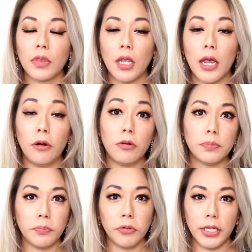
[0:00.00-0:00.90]
I know it's
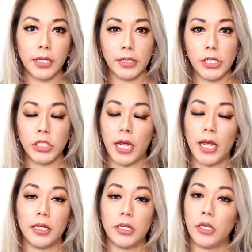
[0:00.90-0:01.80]
pretty
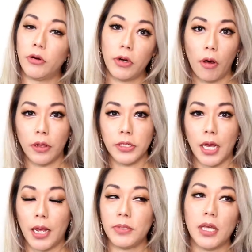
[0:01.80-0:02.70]
cliche and you hear it all the
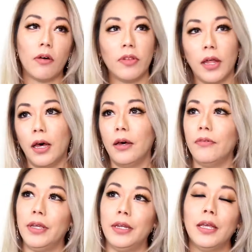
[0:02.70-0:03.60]
time,
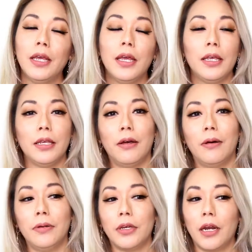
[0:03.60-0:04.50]
self-love, and you
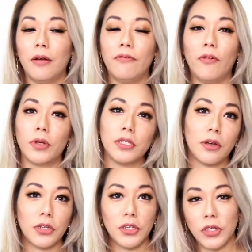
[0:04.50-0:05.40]
know, you gotta focus
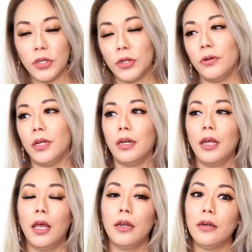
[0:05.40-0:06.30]
on you, and
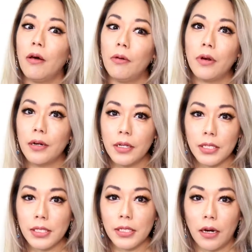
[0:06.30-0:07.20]
no, not
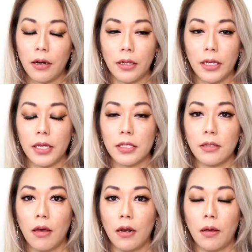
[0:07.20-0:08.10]
necessarily, it's
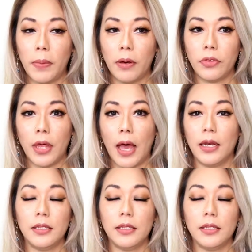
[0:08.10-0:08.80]
not about that.